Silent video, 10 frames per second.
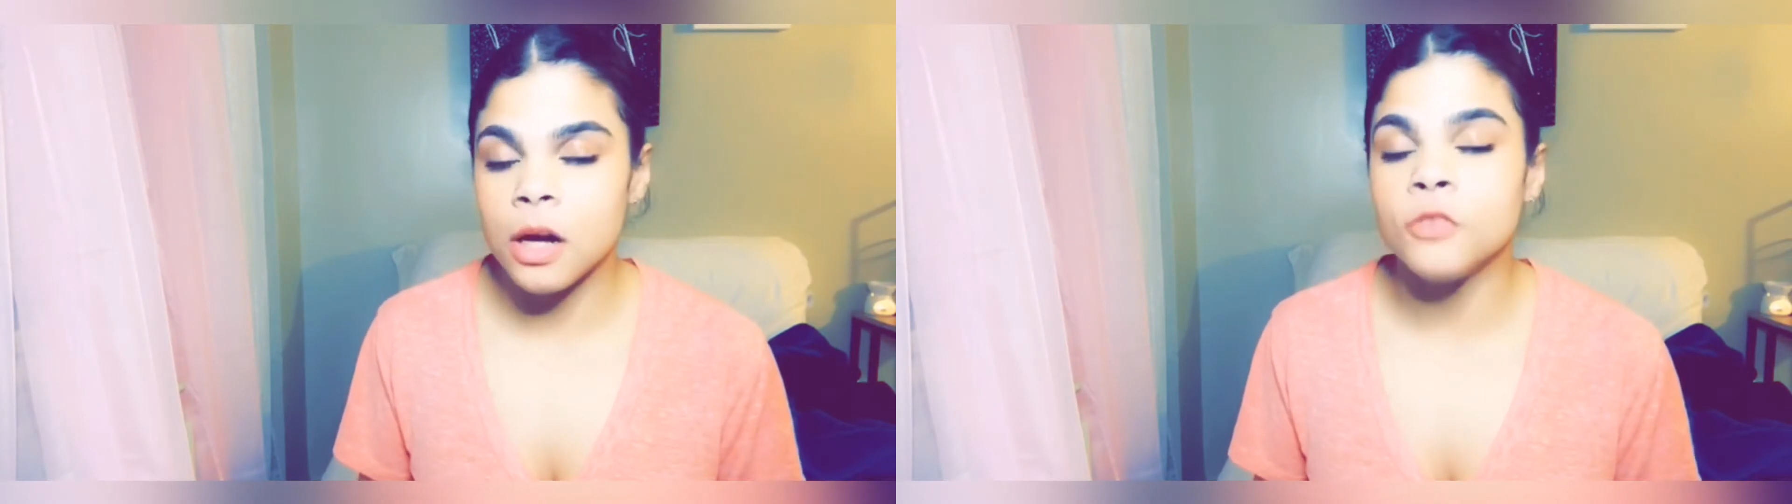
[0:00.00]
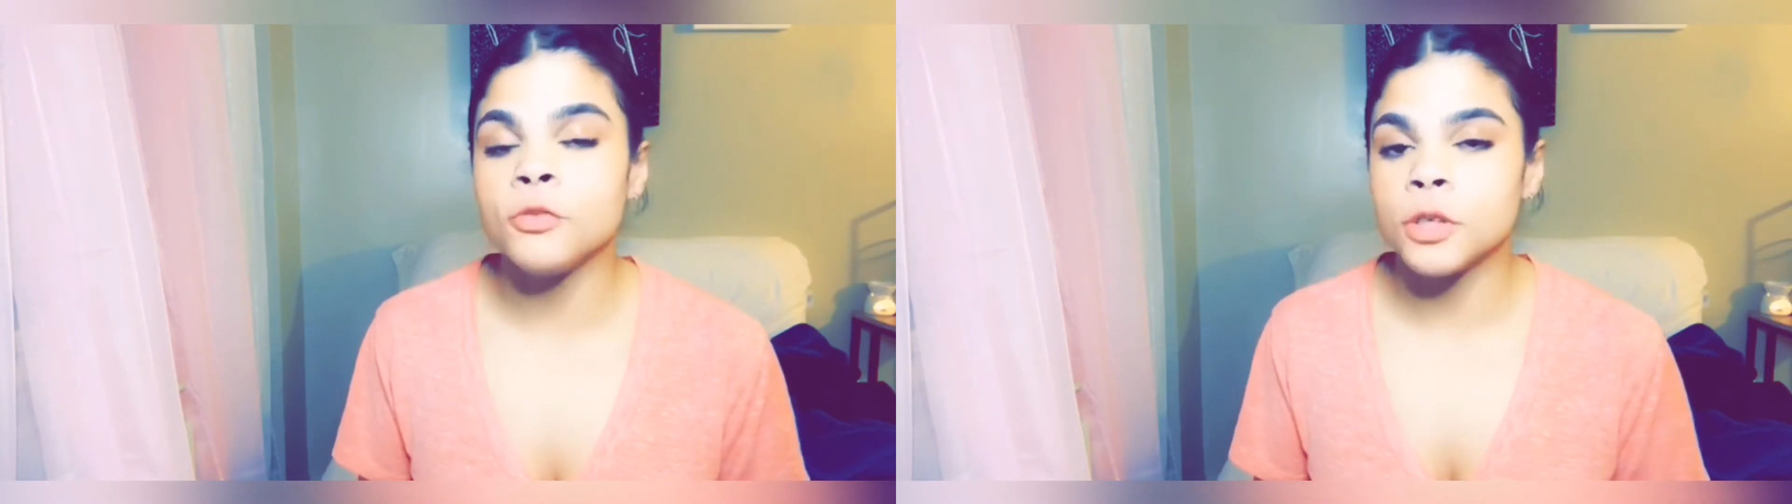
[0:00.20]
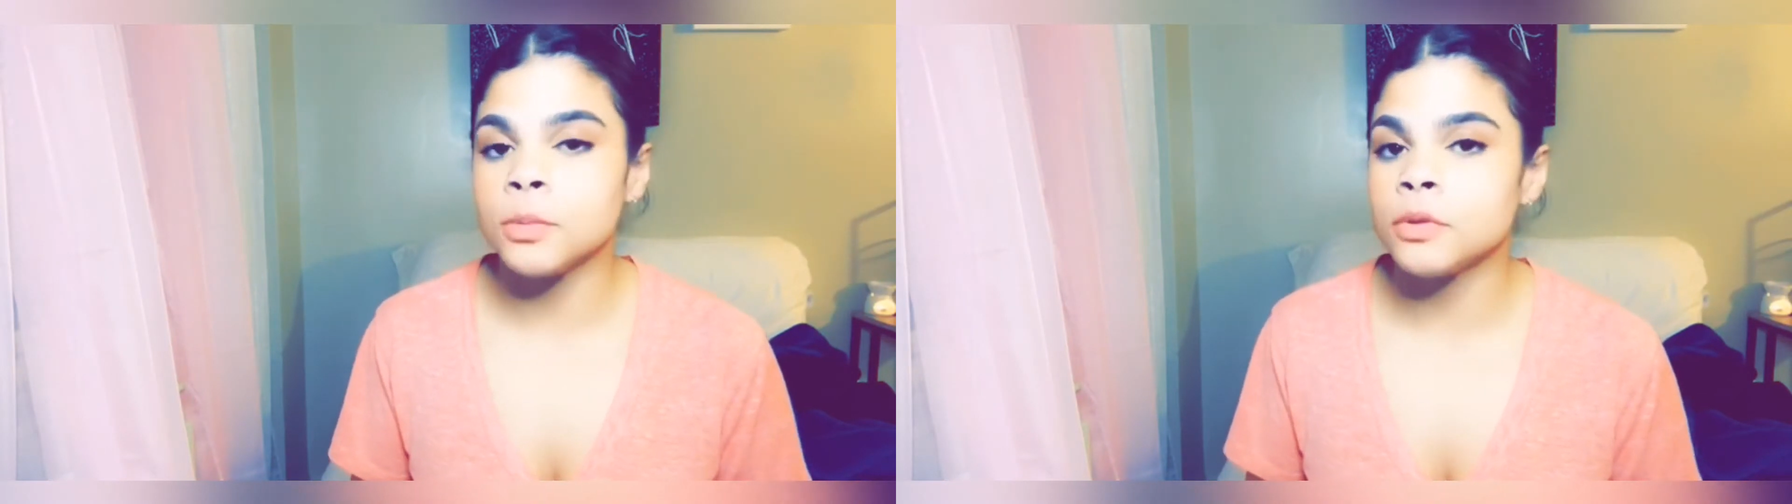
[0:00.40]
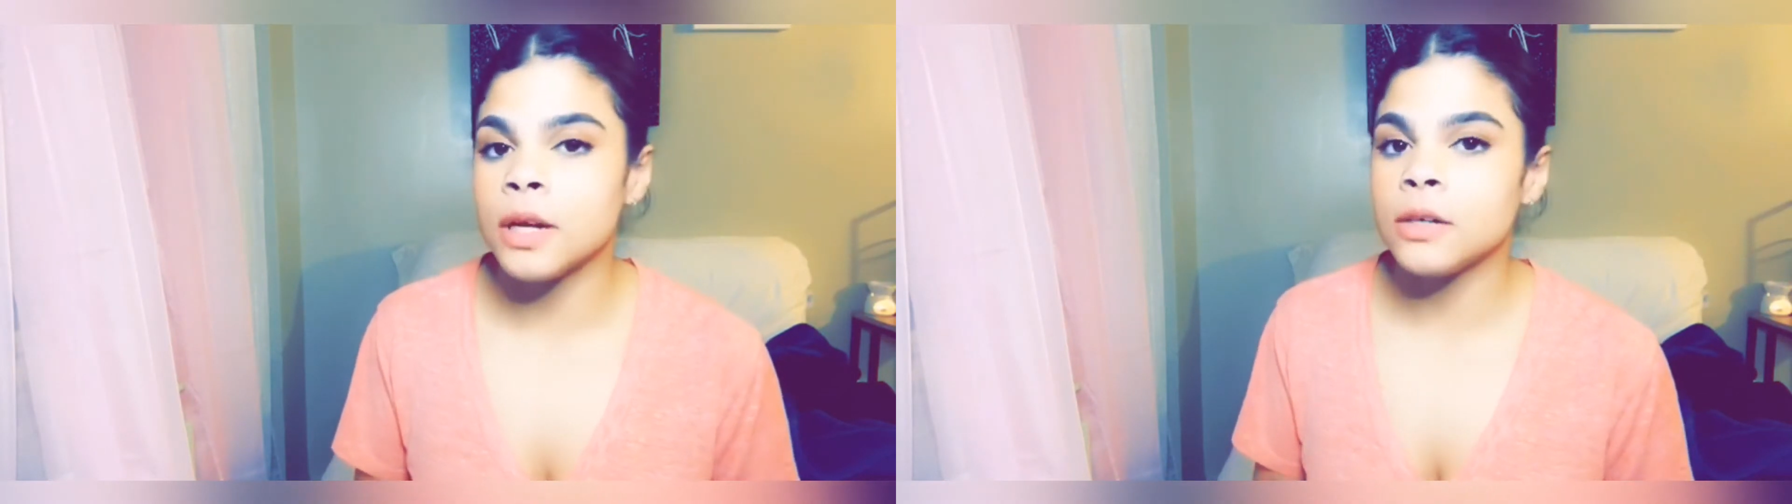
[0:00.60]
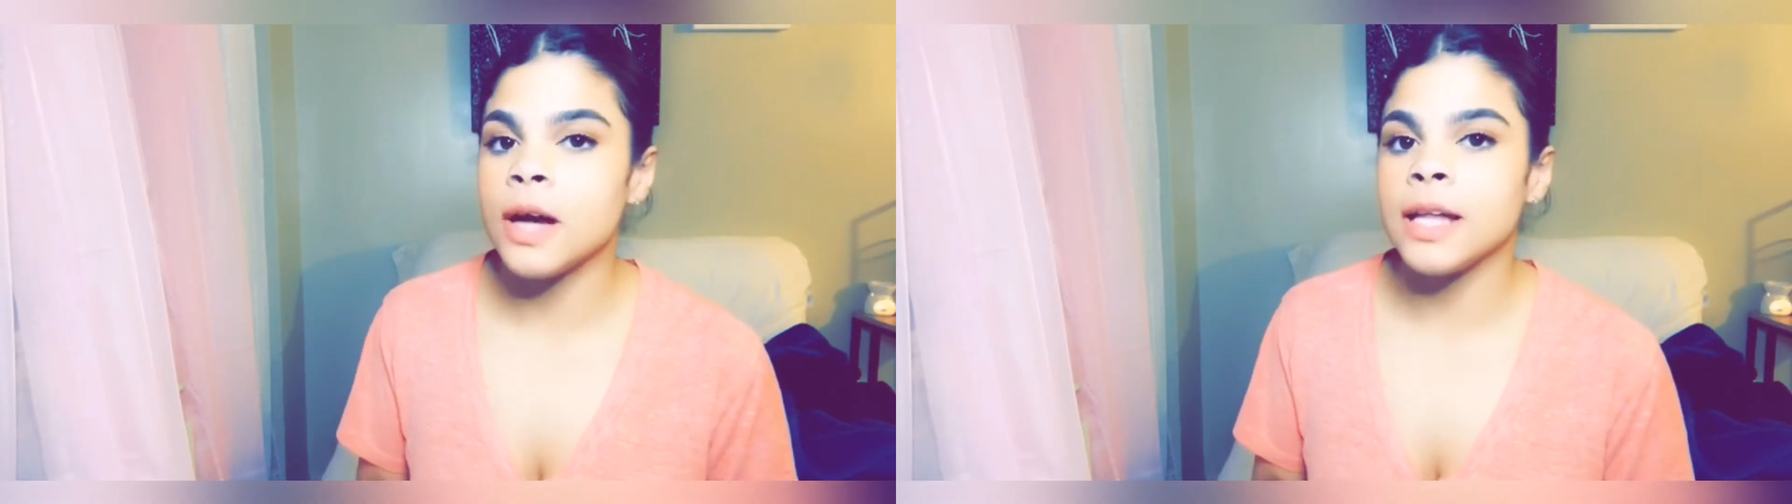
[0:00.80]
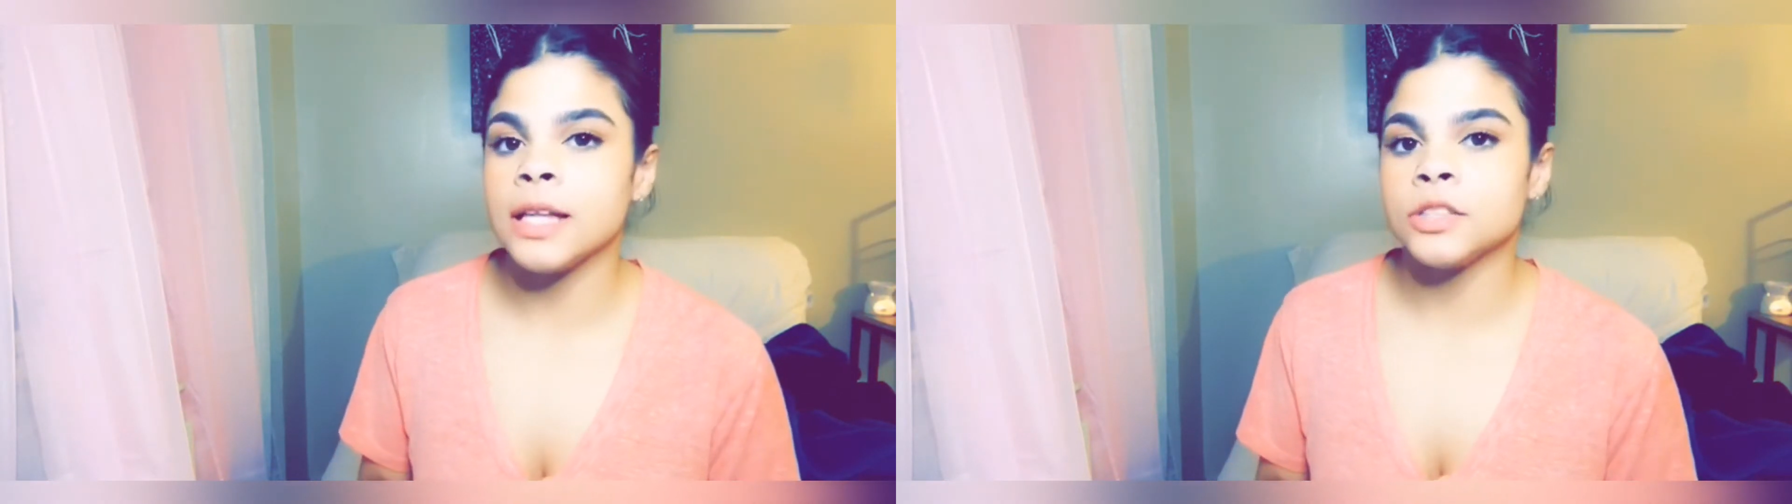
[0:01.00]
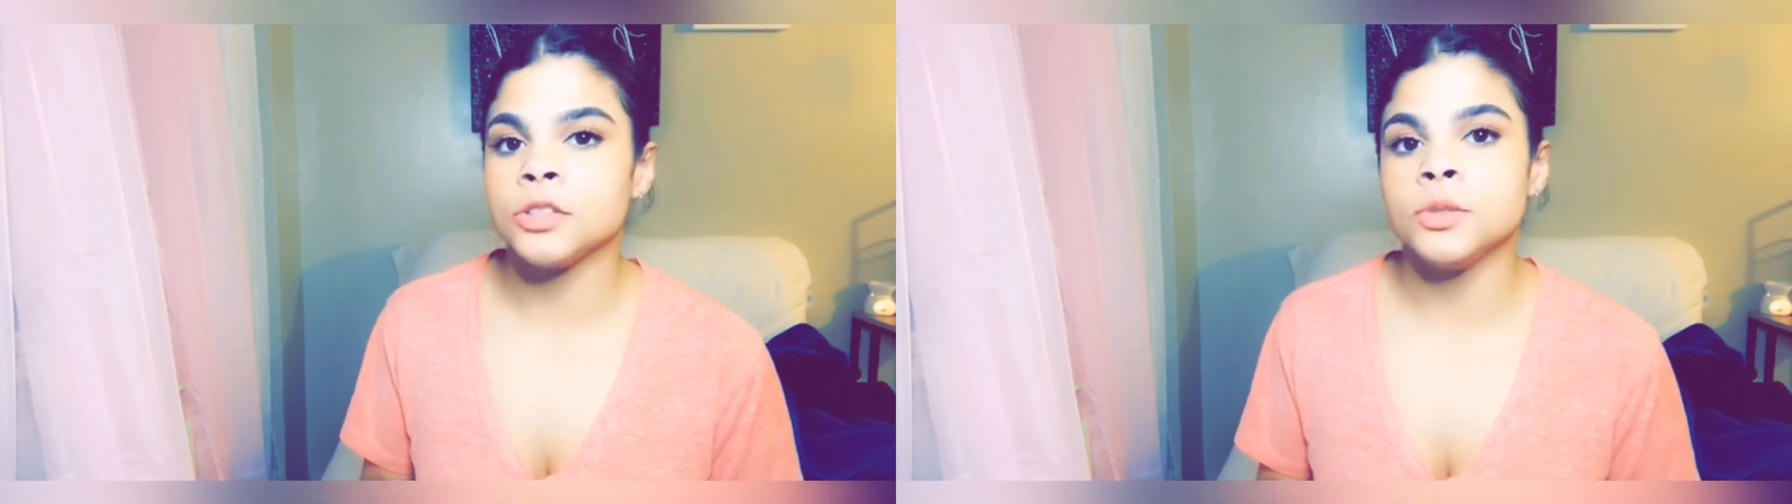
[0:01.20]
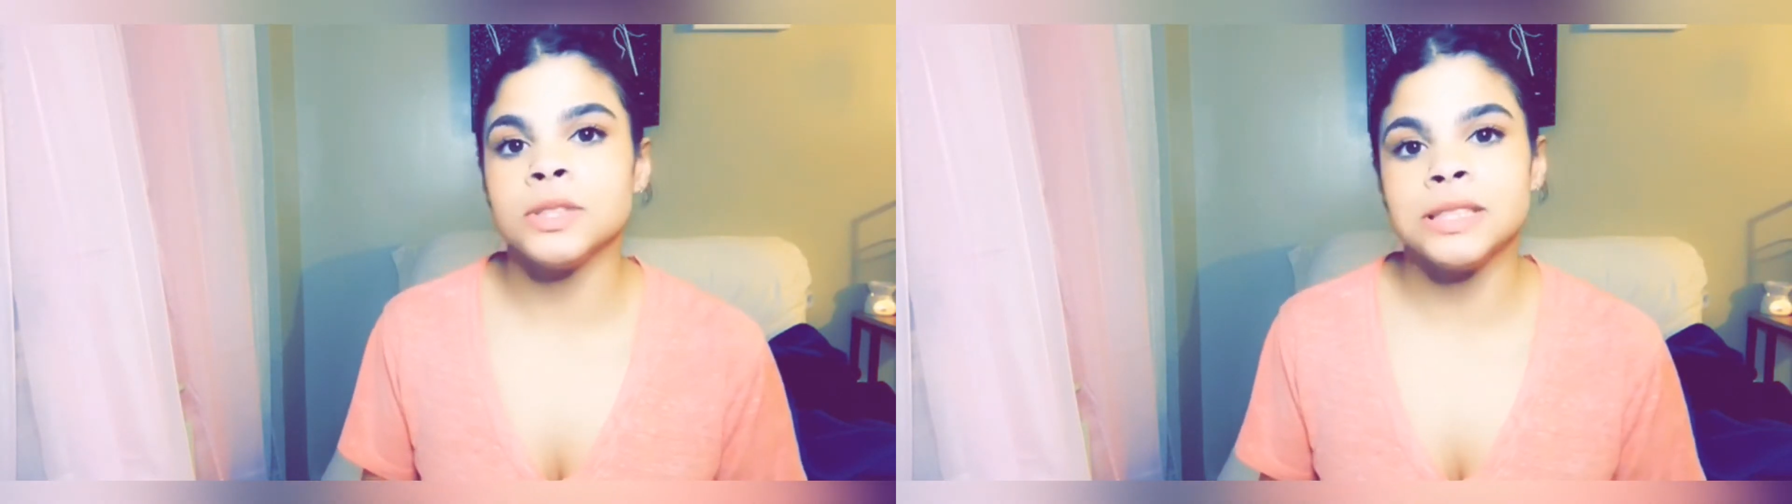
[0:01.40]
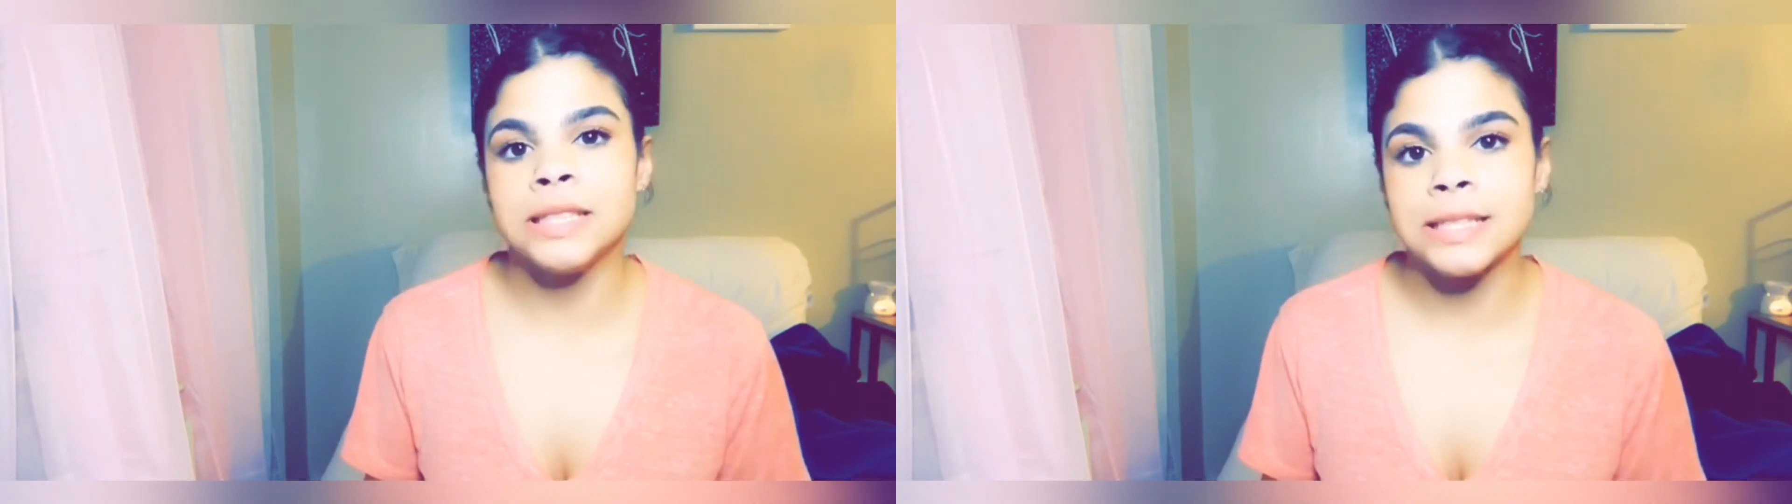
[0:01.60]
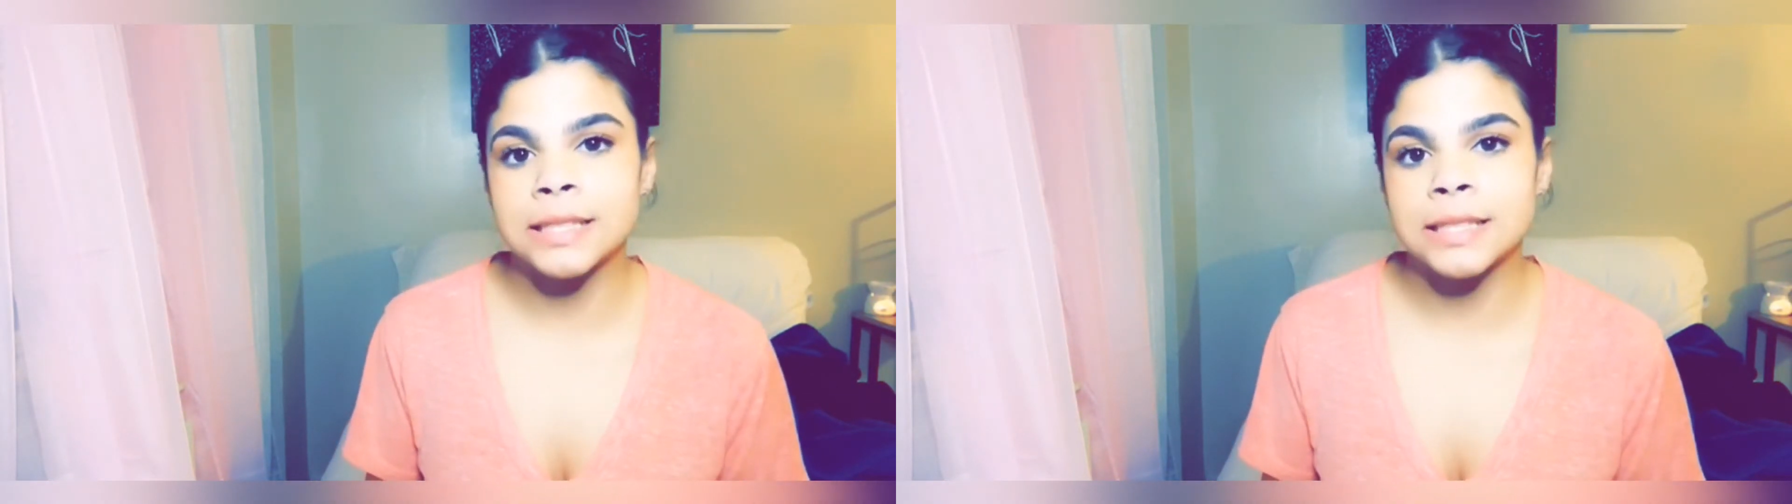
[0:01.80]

route, I like to use NYX,